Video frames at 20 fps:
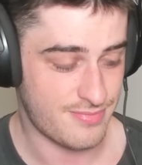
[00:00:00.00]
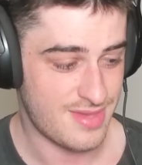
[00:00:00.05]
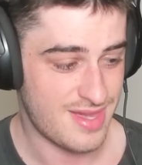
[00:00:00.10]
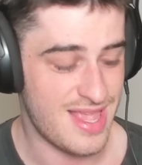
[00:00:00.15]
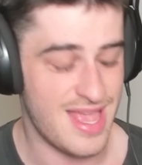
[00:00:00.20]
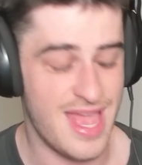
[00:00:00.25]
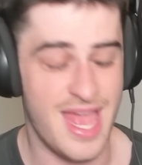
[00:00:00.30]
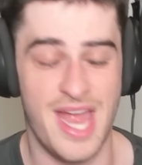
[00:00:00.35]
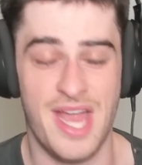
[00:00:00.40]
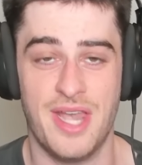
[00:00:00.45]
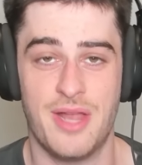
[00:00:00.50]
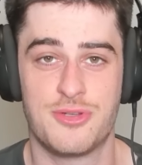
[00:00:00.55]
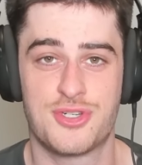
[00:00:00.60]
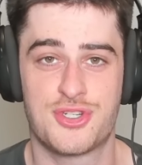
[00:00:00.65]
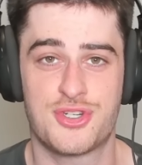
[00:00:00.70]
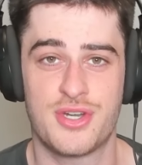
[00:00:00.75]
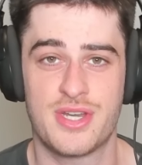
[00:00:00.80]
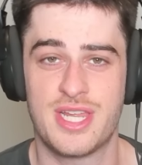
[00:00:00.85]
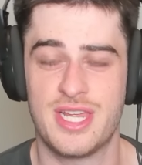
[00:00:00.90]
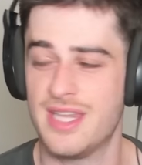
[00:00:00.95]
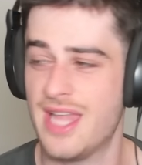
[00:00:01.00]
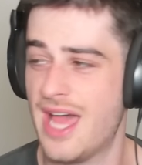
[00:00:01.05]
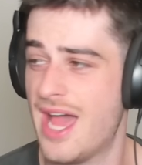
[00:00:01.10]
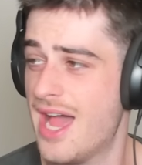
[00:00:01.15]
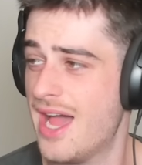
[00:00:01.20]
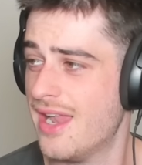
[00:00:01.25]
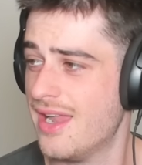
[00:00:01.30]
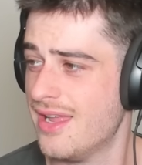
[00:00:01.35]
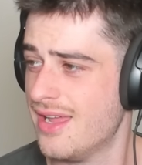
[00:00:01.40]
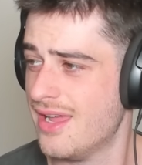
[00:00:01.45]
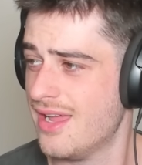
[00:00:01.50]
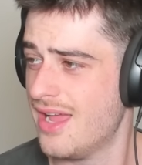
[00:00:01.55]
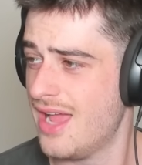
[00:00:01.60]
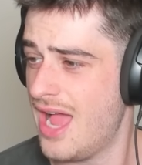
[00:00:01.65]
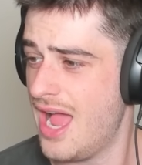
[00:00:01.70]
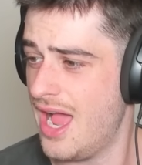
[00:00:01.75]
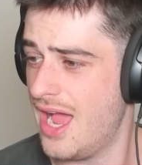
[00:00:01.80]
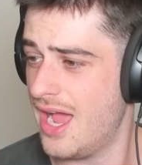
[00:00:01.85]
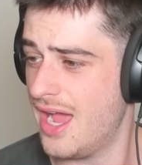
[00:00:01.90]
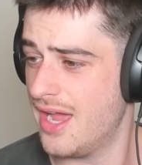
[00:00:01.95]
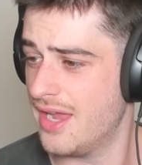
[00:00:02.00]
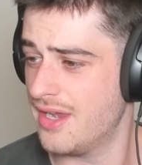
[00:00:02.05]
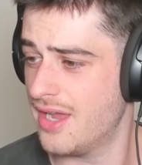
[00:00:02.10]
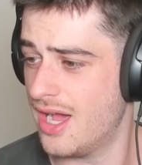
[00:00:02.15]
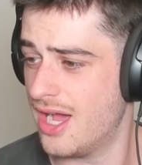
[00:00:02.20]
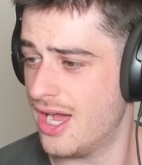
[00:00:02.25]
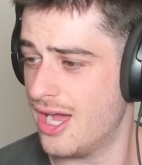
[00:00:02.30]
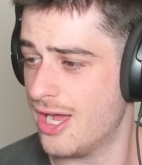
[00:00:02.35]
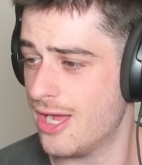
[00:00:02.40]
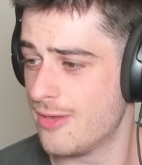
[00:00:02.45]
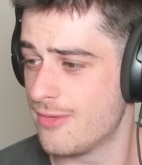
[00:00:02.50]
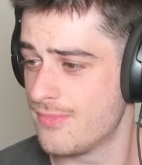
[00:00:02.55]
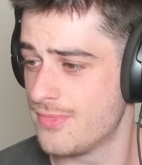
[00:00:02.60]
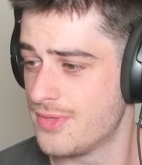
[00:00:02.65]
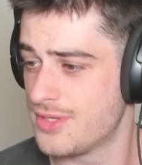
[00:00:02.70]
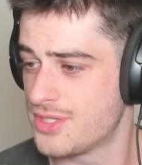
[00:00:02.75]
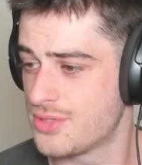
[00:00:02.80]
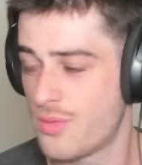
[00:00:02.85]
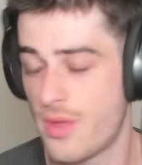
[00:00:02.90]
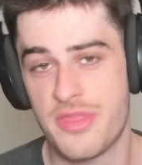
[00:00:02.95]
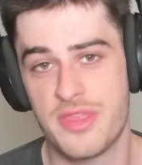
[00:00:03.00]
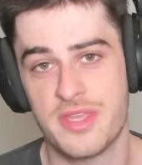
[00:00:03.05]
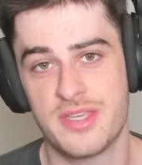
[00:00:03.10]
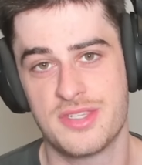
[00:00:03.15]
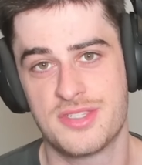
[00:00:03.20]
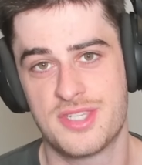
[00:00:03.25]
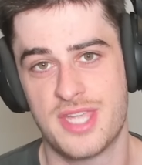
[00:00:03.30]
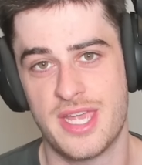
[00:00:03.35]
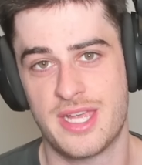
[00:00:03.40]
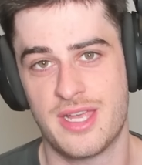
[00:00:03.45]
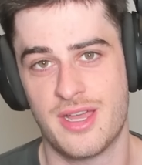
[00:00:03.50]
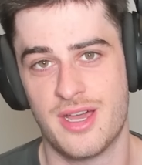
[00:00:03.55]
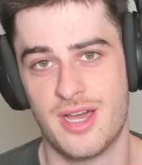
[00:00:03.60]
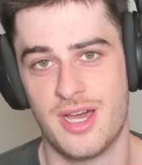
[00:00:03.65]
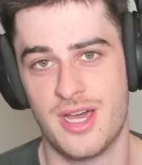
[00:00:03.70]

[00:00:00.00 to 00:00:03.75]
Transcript: And I was drinking that. And this is where things take a